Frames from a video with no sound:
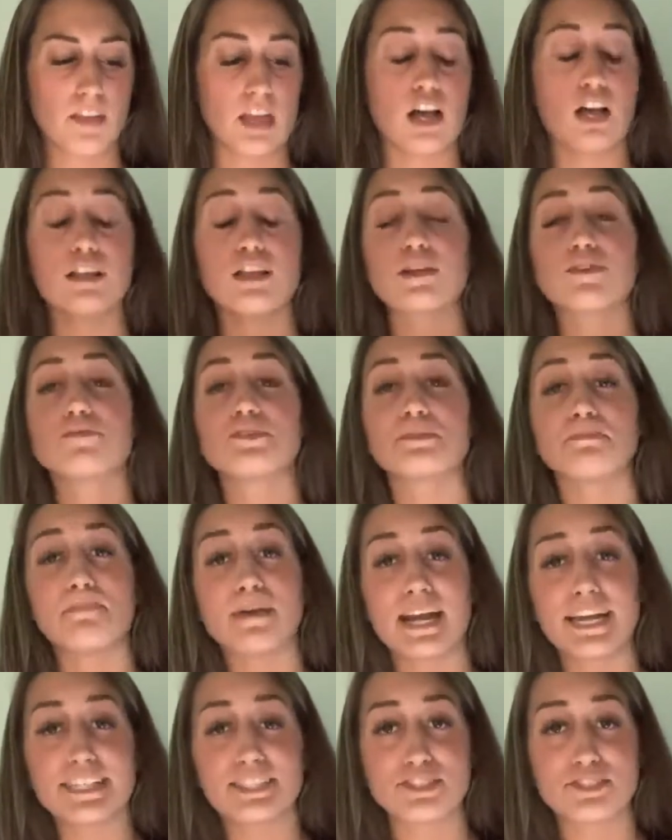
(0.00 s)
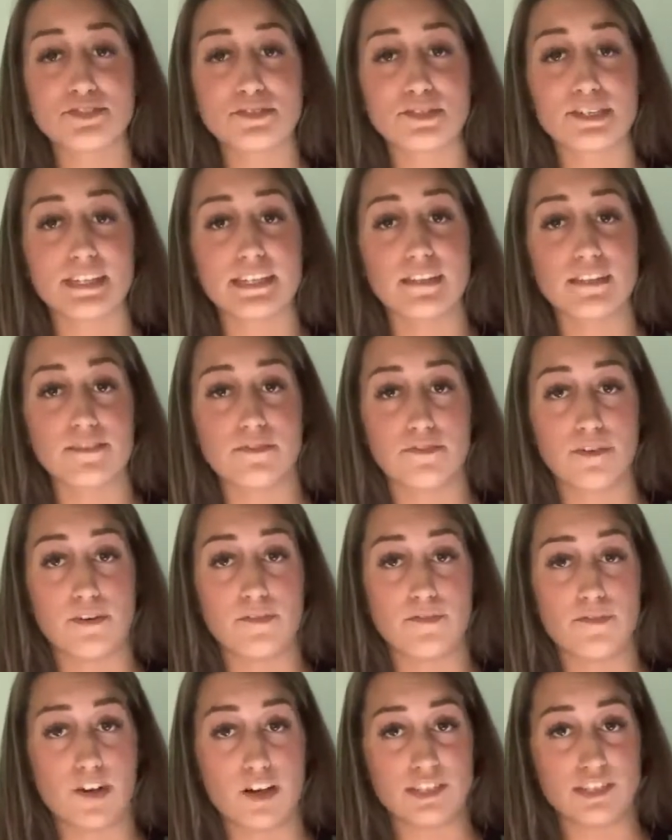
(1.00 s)
Along with my story of,
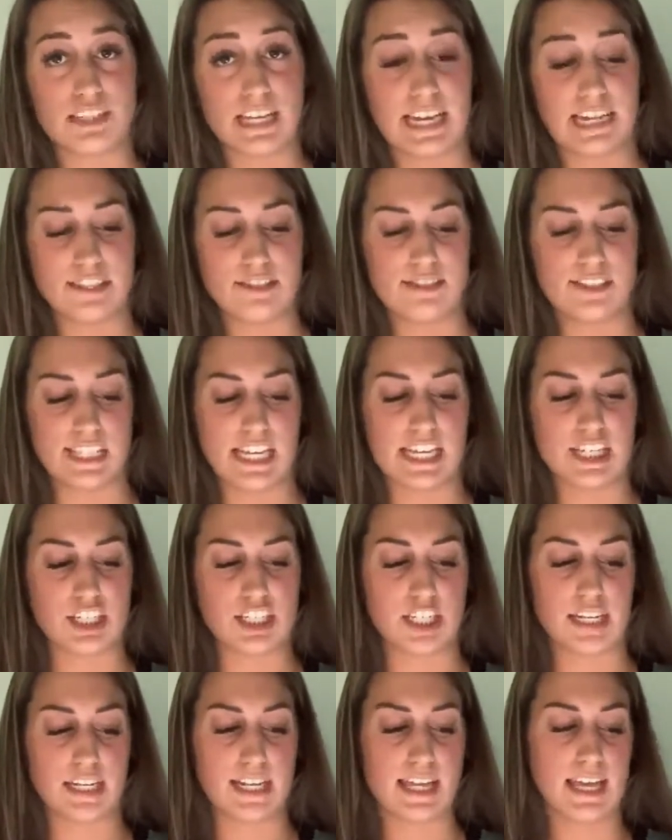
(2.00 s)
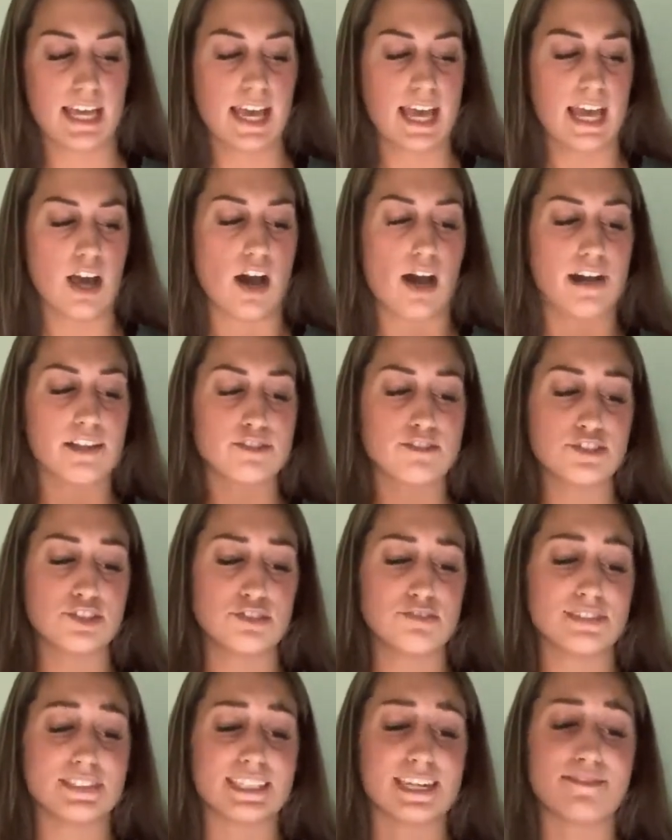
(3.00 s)
of false accusation, other
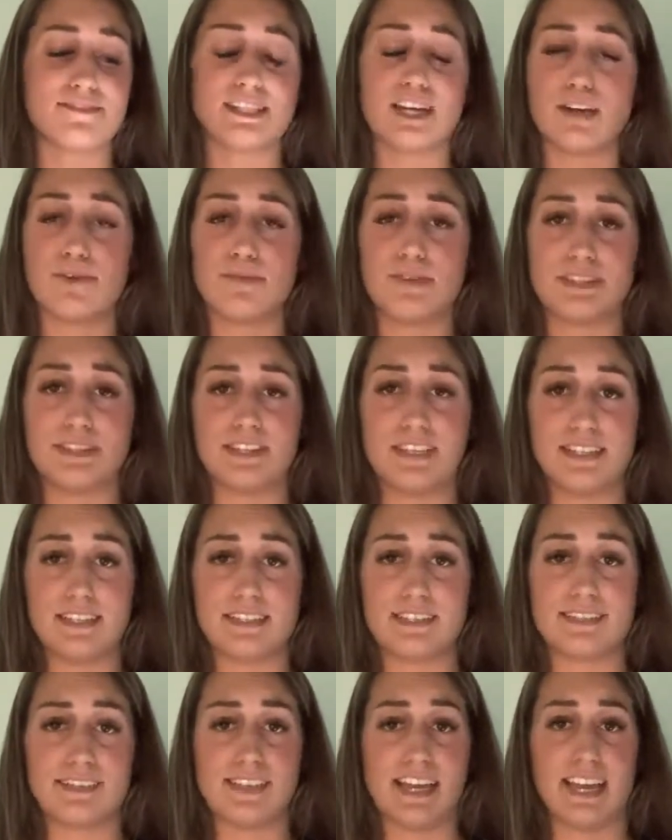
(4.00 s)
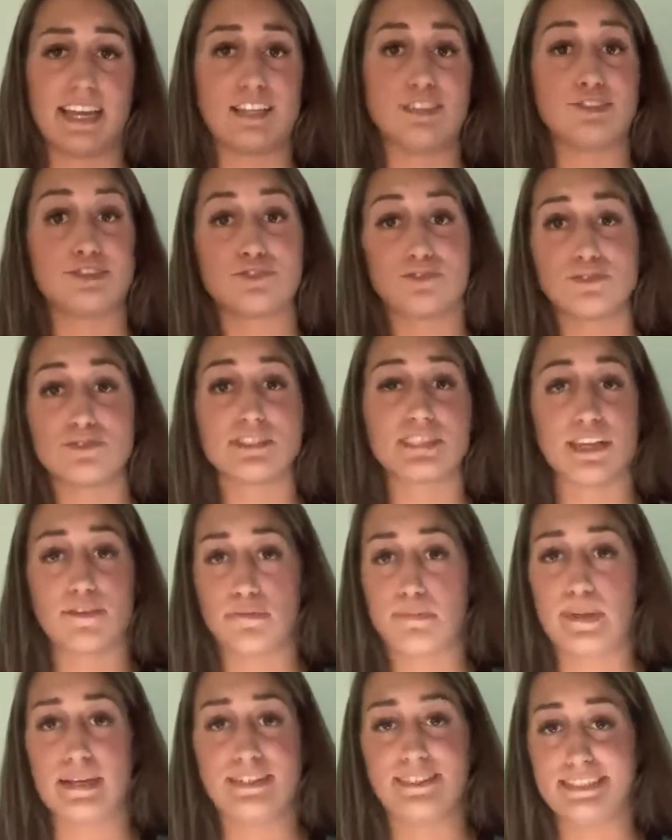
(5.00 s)
students have dealt with this and schools
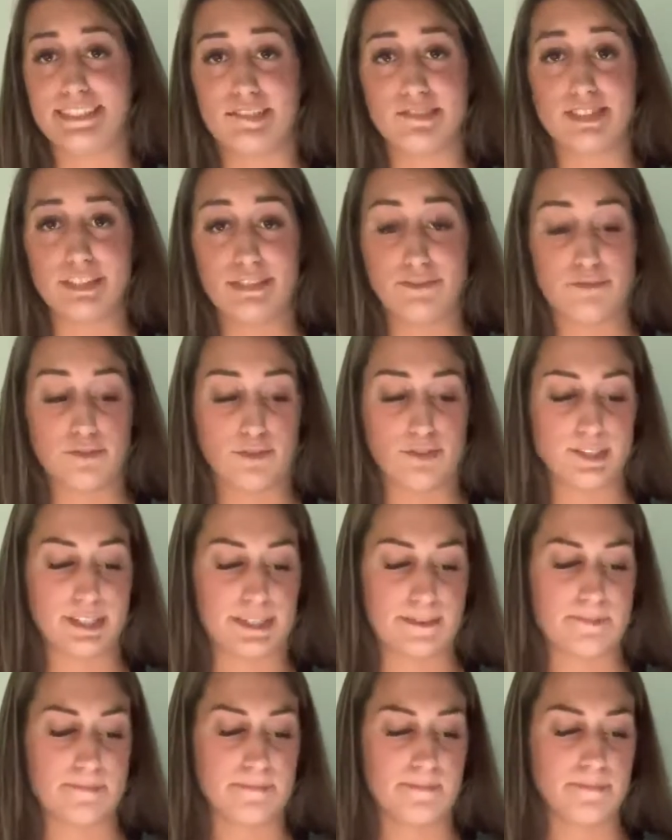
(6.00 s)
have paid dearly for it.